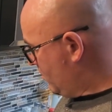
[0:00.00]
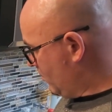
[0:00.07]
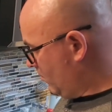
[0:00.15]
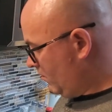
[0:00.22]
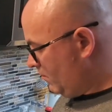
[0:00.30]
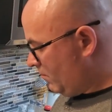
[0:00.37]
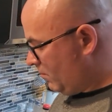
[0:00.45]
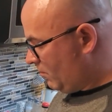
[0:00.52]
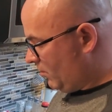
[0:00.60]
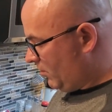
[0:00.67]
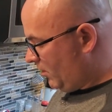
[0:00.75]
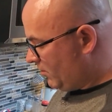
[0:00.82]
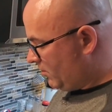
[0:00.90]
So
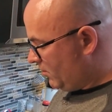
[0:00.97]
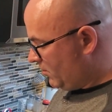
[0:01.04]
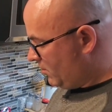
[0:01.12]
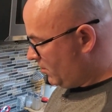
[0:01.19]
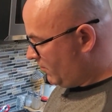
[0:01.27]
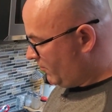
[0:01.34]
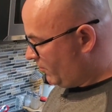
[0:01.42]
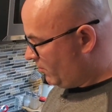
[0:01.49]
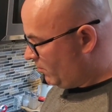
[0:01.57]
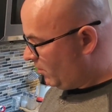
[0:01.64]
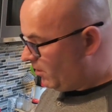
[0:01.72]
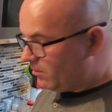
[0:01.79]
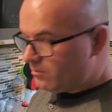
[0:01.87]
we'll let this sit for
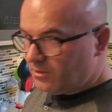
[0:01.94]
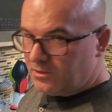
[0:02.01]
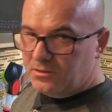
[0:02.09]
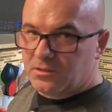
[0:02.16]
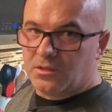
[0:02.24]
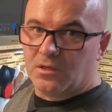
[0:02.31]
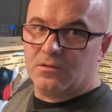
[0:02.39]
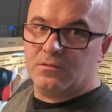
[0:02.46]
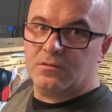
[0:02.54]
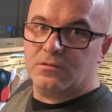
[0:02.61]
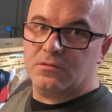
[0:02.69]
a while and